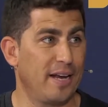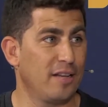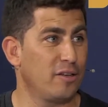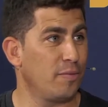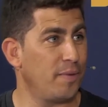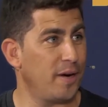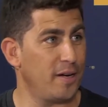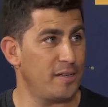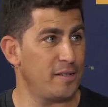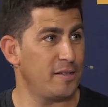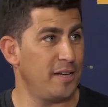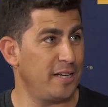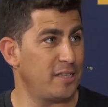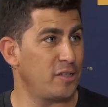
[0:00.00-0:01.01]
enterprises
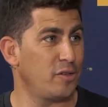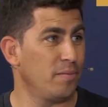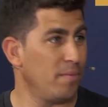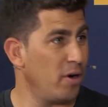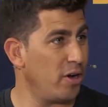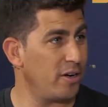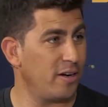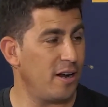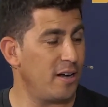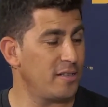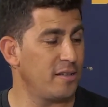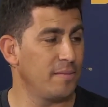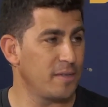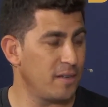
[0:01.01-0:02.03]
needs to
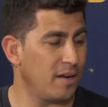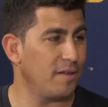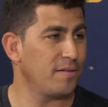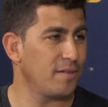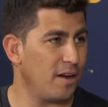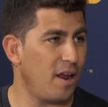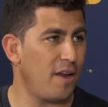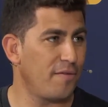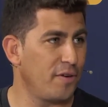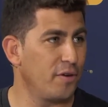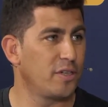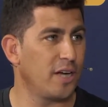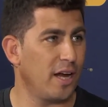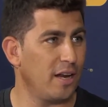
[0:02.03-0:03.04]
modernize themselves, a lot of
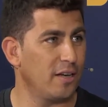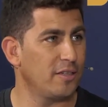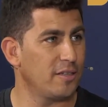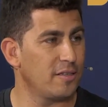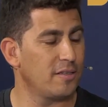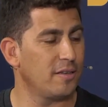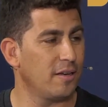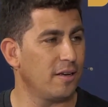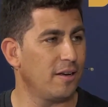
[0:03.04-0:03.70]
new challenges uh,